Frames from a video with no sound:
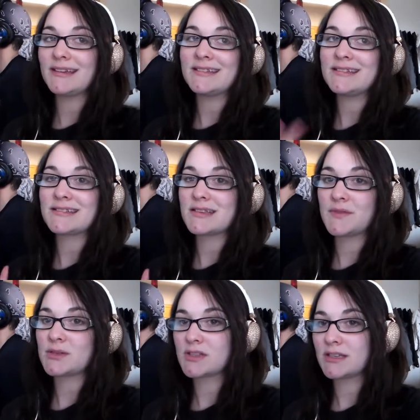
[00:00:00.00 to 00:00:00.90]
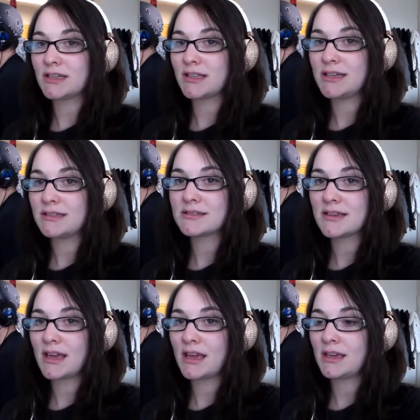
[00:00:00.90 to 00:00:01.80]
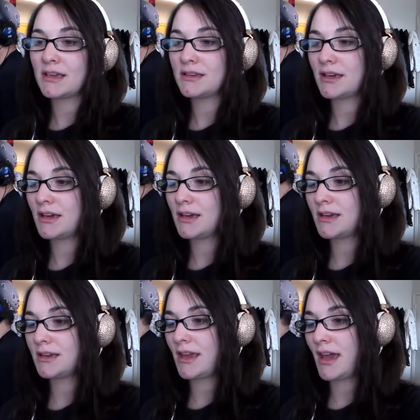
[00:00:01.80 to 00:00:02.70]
is officially Um, cleaned, and uh, yo.